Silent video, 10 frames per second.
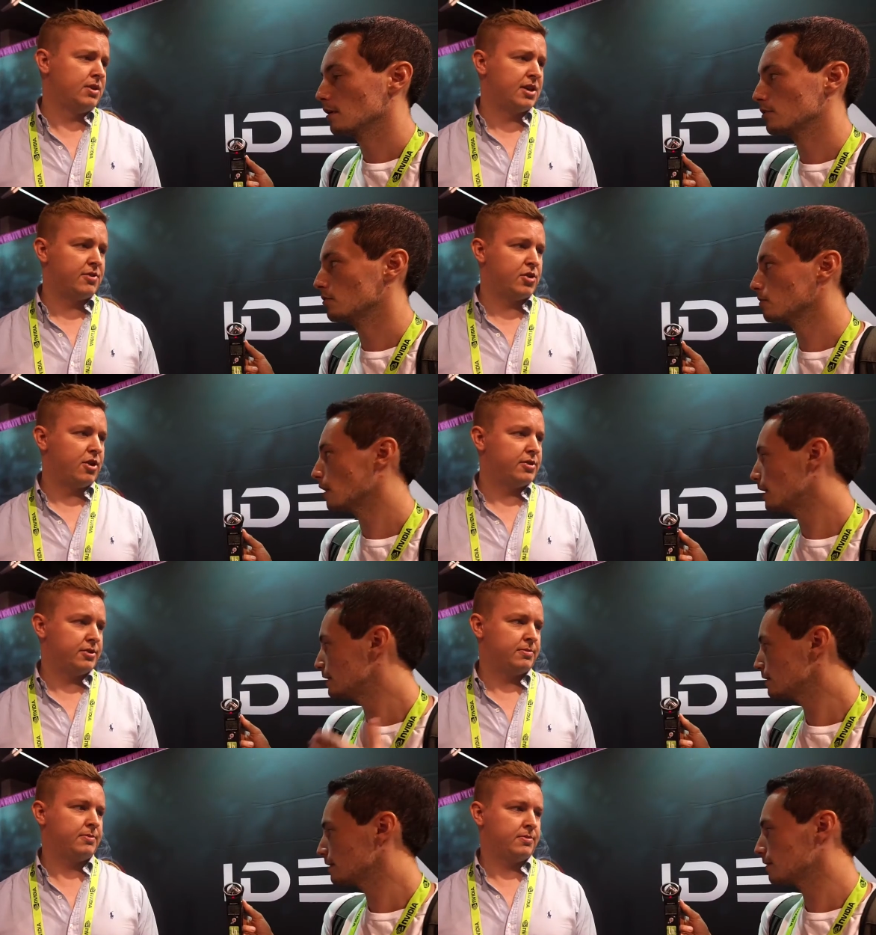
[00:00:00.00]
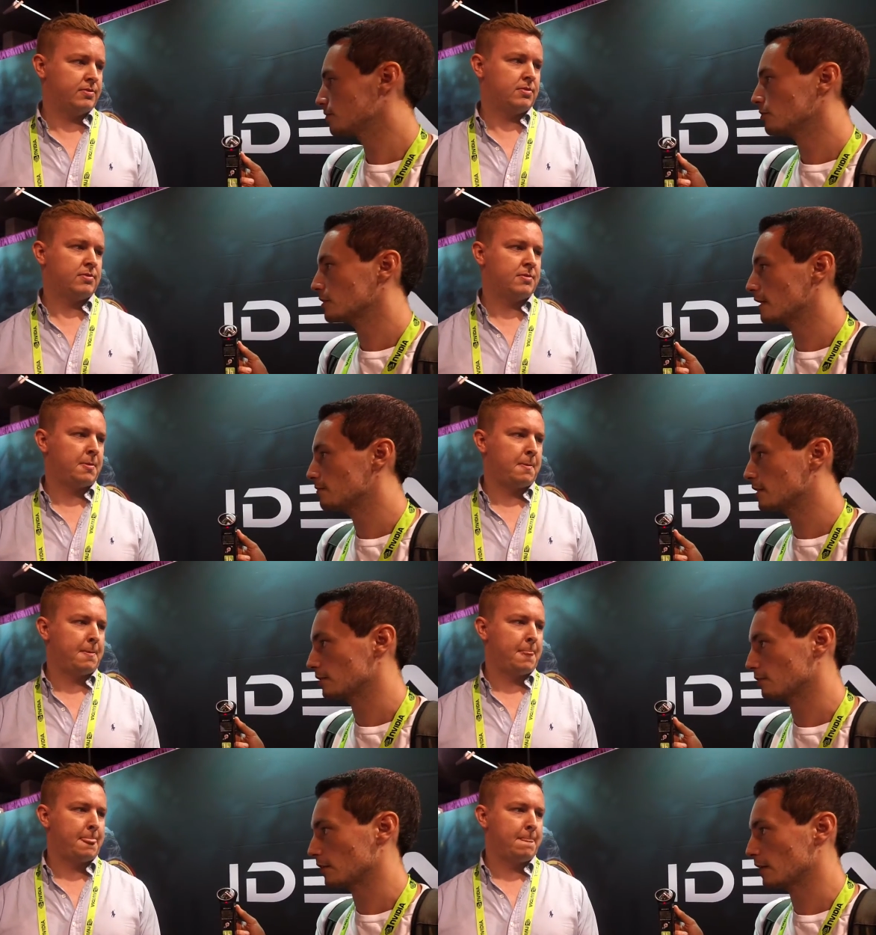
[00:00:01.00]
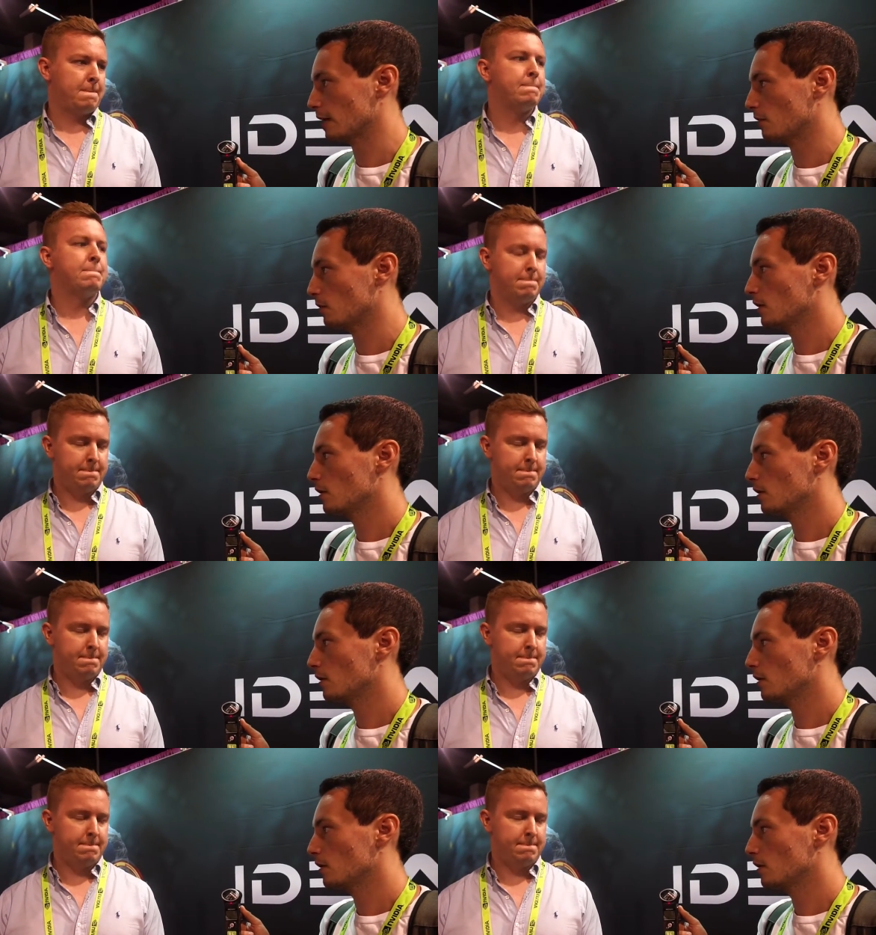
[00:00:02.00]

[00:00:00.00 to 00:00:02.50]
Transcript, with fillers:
Speaker 1: So Idealens is doing dev kits right now.